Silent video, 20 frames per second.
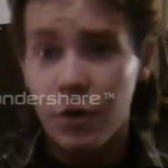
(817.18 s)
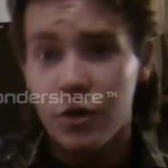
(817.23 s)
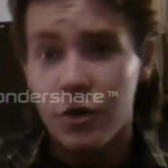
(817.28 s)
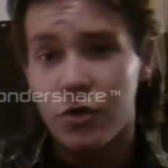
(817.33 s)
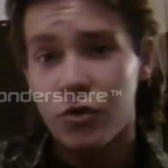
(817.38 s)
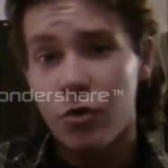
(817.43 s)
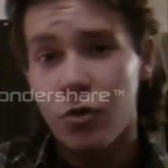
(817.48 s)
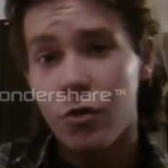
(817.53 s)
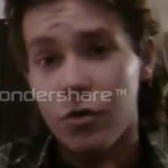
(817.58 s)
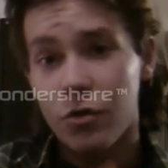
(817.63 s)

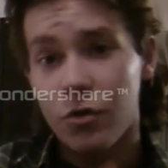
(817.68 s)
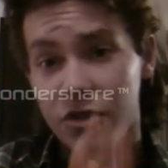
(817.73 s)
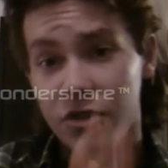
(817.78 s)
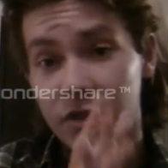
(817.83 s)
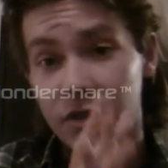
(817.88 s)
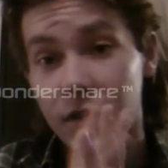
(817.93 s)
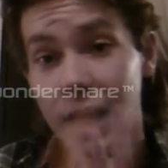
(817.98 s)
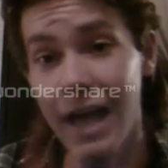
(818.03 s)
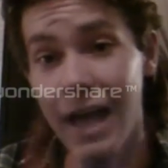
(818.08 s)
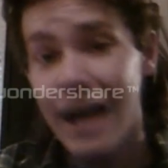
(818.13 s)
controller
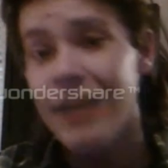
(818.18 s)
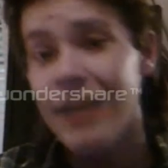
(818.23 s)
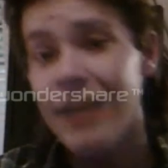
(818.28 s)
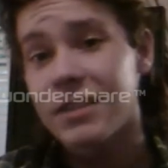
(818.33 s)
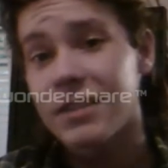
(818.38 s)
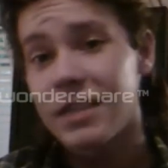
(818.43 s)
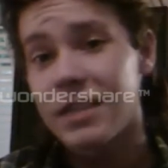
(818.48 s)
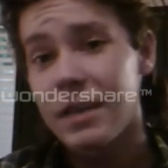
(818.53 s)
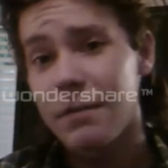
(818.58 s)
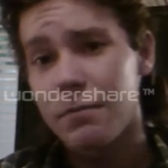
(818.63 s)
still
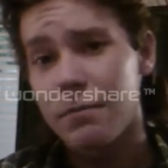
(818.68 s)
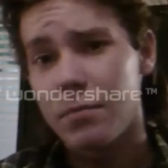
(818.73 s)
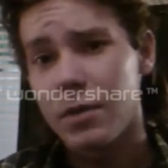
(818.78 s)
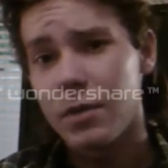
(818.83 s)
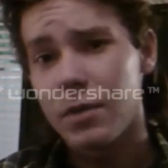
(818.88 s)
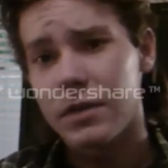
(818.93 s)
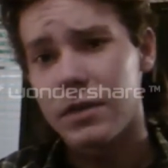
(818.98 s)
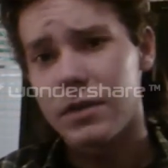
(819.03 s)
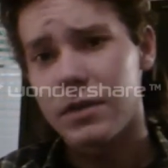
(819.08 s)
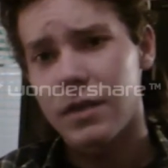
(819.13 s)
has them,
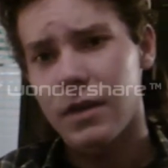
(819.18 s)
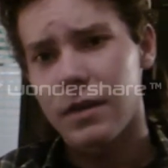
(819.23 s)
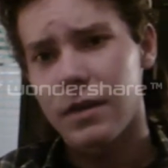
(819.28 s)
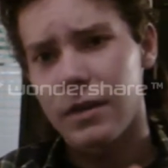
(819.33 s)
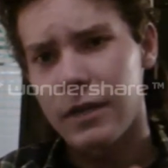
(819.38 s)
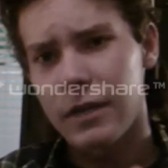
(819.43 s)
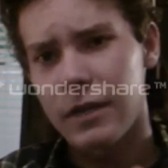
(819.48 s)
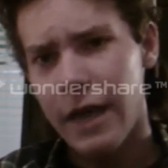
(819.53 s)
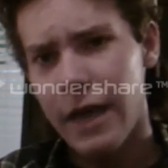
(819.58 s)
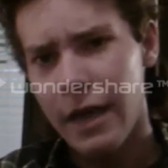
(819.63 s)
but
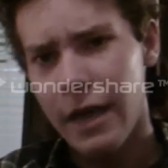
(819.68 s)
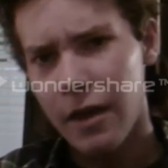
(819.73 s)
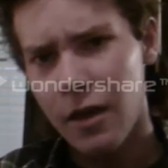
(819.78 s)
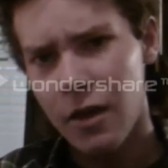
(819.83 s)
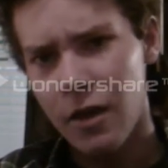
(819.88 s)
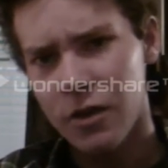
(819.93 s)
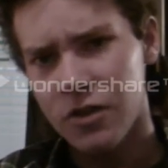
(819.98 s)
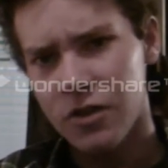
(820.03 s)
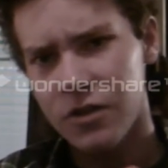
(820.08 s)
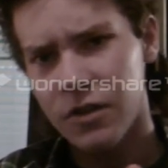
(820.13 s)
the
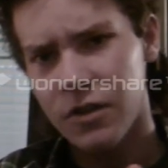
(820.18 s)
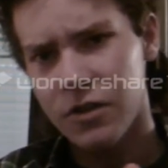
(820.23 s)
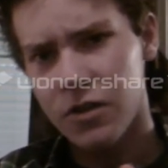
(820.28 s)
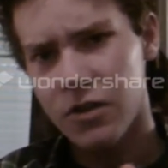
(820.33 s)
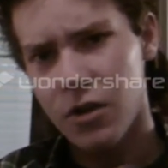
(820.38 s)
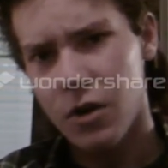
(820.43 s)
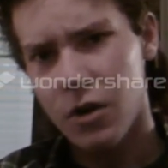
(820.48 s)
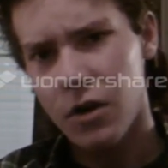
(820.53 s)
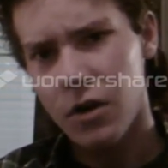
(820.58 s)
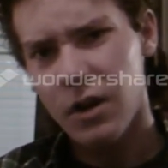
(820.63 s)
analog sticks
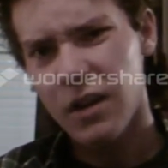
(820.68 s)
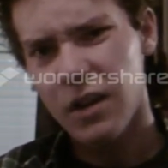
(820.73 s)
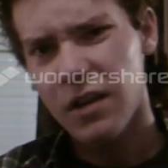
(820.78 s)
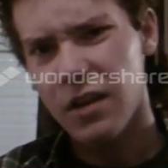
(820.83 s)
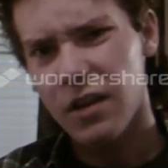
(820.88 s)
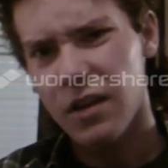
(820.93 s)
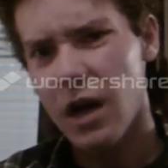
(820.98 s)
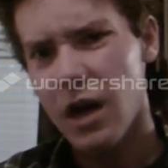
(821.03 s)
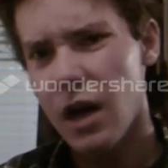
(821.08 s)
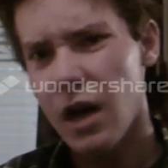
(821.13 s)
are a little
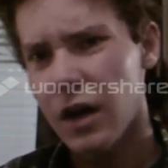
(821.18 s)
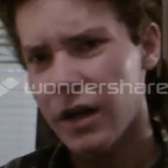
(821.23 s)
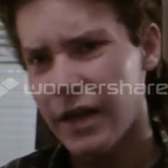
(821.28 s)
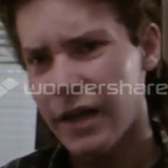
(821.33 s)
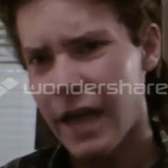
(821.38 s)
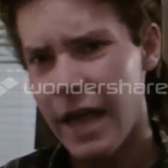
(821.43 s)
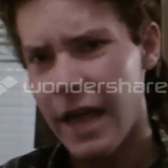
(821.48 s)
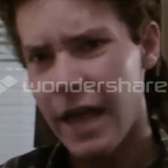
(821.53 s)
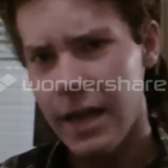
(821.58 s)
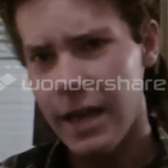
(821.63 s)

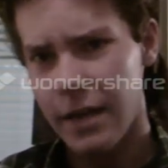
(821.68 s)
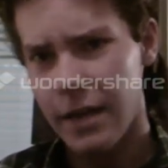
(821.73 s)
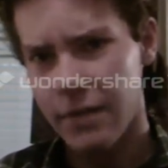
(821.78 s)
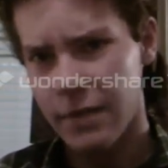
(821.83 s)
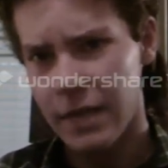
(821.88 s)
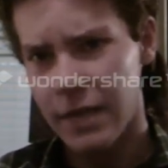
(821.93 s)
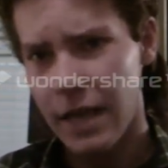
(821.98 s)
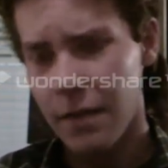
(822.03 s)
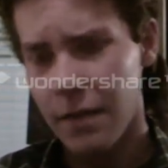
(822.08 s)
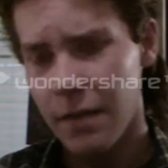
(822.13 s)
concave,
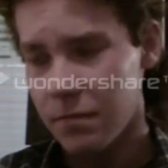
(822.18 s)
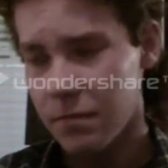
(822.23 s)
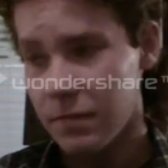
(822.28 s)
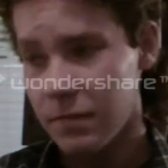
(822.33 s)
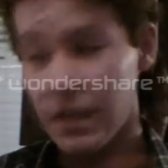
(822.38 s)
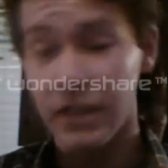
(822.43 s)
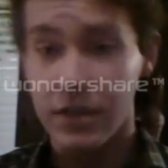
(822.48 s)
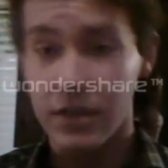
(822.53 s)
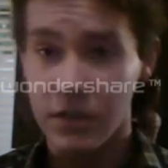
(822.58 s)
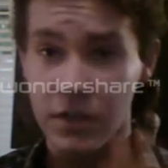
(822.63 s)
and
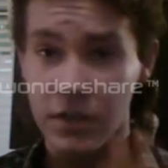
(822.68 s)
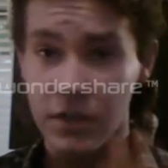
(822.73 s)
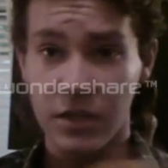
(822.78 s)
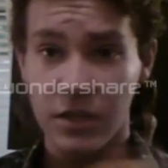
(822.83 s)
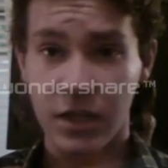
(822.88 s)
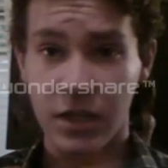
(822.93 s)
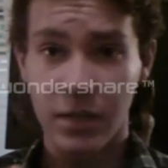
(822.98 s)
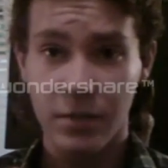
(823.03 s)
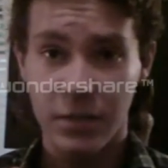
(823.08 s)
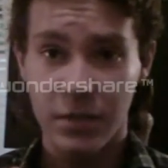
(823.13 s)
that's the
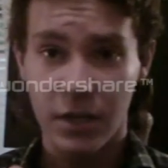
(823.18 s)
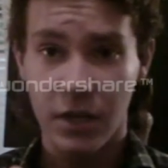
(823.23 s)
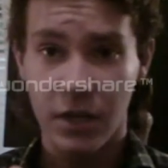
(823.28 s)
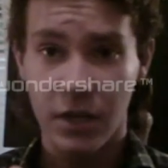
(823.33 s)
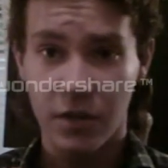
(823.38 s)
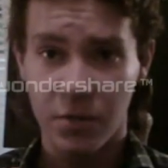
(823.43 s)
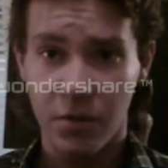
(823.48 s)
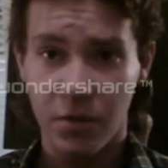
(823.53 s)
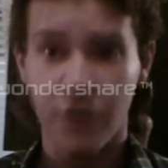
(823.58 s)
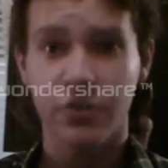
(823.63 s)
same as the
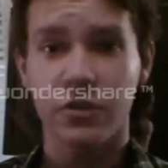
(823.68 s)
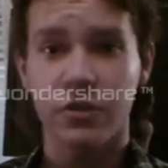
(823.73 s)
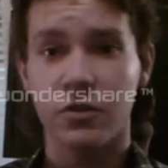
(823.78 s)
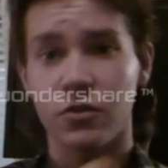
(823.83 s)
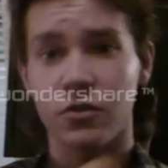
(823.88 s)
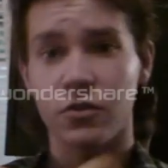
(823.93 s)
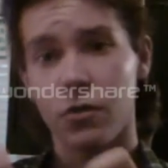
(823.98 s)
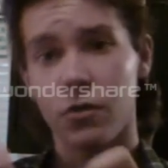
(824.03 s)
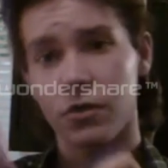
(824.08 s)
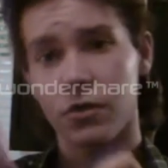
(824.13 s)
Xbox
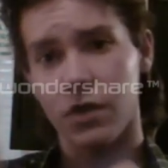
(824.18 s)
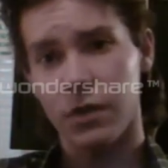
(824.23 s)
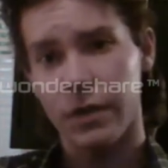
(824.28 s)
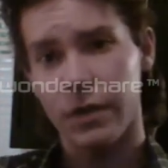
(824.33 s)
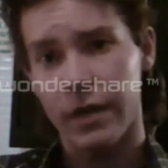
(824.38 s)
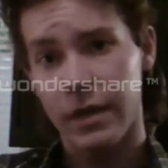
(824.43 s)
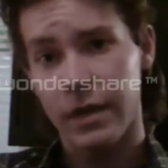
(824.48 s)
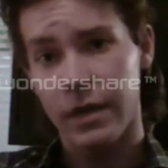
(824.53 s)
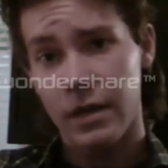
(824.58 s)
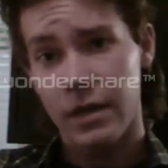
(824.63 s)
controllers. How
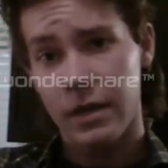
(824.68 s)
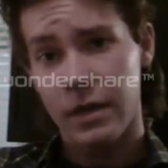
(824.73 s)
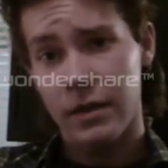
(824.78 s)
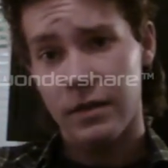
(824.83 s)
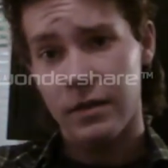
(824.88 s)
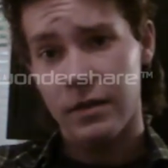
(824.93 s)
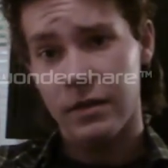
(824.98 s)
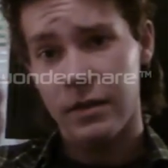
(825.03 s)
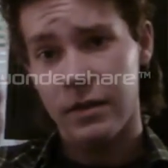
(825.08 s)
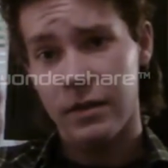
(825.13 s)

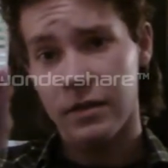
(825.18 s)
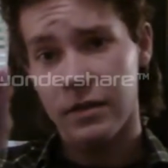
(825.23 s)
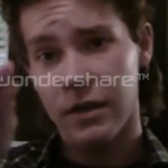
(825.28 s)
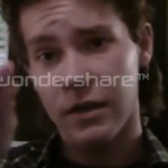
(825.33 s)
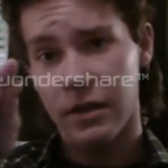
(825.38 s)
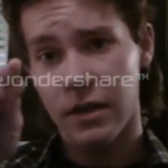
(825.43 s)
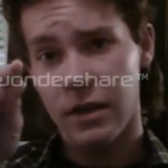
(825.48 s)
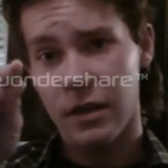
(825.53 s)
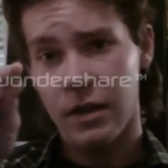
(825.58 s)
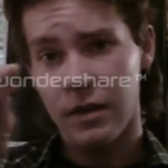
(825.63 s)
it's
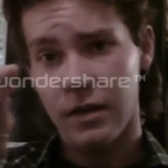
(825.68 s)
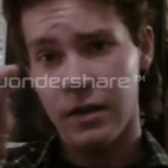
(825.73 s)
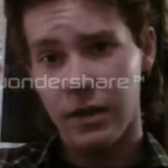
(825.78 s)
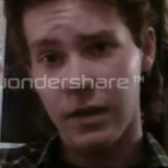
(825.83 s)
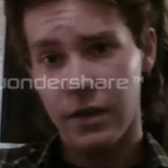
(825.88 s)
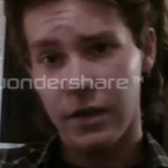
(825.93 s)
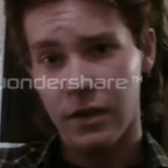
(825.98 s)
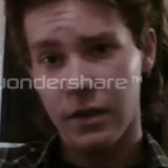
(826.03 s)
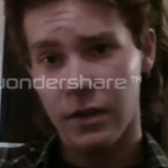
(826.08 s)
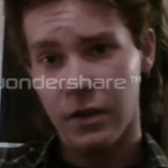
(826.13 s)
like a
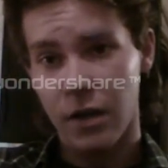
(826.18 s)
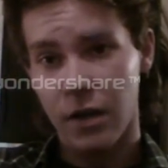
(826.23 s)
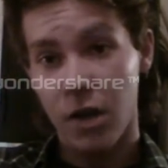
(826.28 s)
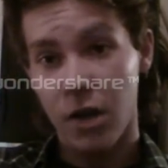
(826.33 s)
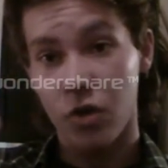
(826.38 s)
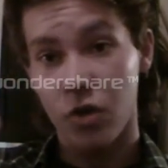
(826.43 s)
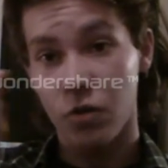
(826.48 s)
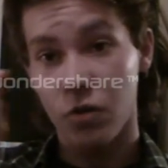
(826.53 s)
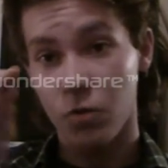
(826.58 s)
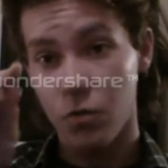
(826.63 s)

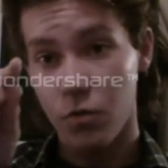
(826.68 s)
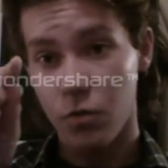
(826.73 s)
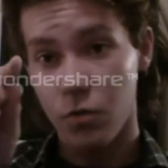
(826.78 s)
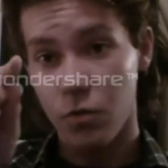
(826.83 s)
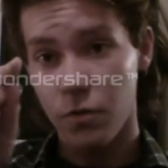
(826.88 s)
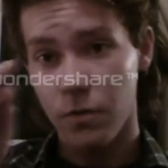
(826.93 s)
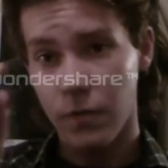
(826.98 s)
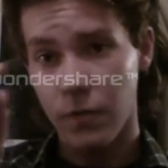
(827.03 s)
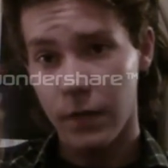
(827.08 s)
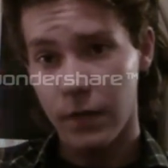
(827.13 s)

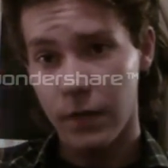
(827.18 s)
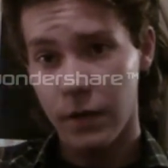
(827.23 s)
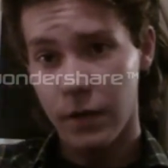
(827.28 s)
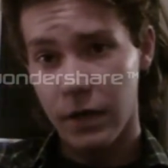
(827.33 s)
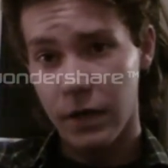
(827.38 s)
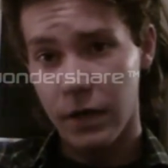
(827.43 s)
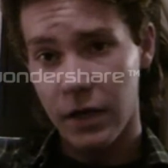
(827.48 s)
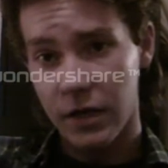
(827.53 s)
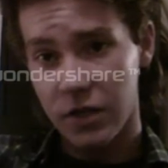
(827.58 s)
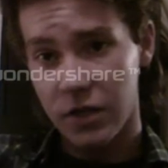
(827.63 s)
groove, like
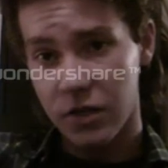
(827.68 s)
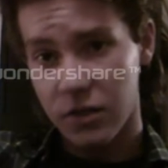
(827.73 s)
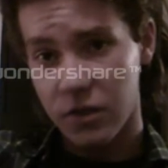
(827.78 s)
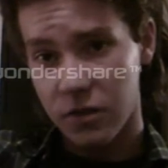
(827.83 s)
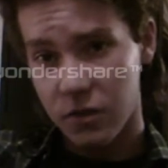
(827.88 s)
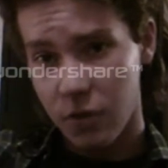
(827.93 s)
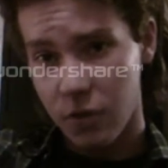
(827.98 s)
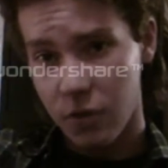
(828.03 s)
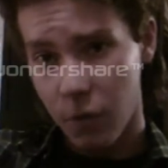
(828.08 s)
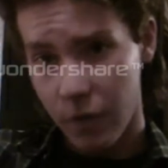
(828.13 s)
it's
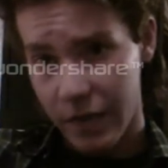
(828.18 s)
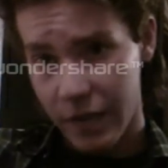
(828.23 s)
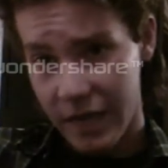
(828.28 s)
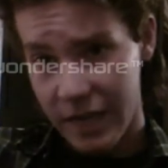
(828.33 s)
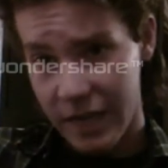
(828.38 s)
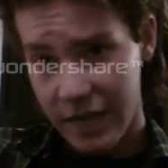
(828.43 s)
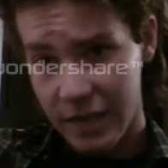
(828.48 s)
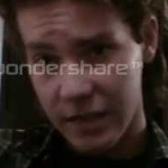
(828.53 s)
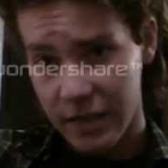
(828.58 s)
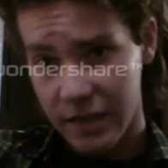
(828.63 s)
going
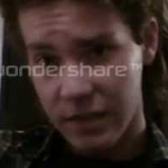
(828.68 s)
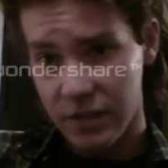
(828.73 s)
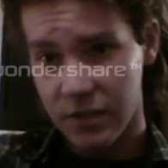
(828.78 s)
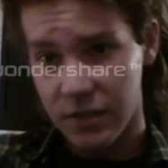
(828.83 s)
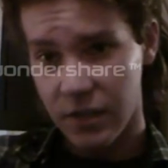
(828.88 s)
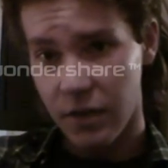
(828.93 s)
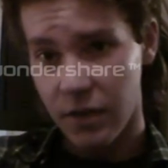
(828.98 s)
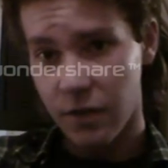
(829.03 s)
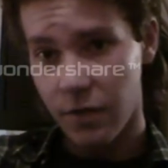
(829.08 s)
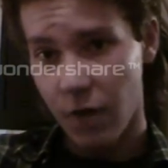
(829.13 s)
in
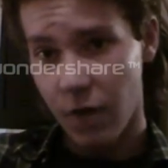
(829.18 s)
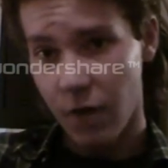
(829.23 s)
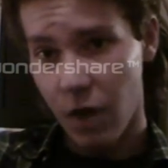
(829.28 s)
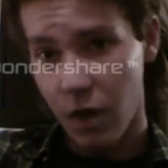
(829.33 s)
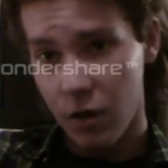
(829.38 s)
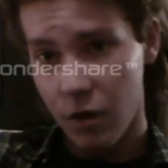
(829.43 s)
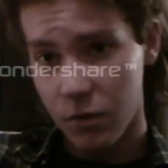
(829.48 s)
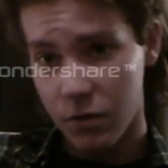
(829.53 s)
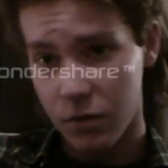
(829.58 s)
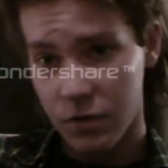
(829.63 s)
instead of
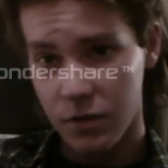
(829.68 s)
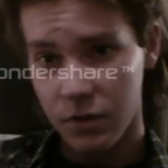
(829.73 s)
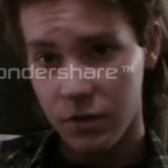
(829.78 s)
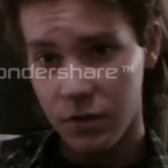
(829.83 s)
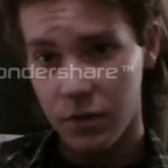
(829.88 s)
out.